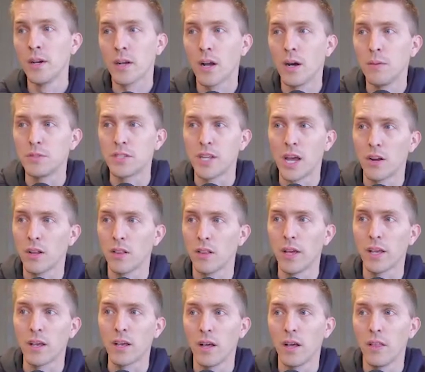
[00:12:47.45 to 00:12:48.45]
comes down to
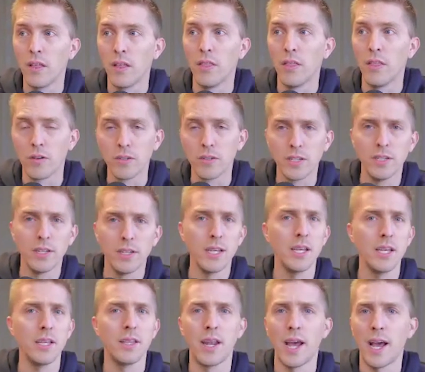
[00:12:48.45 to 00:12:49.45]
like there's a
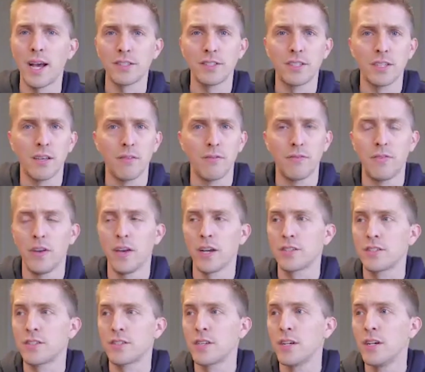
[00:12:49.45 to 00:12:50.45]
need, it has to get
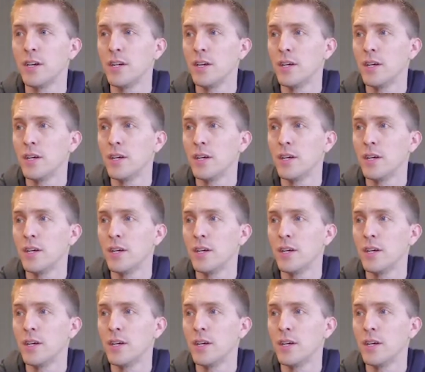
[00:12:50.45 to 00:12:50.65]
fixed.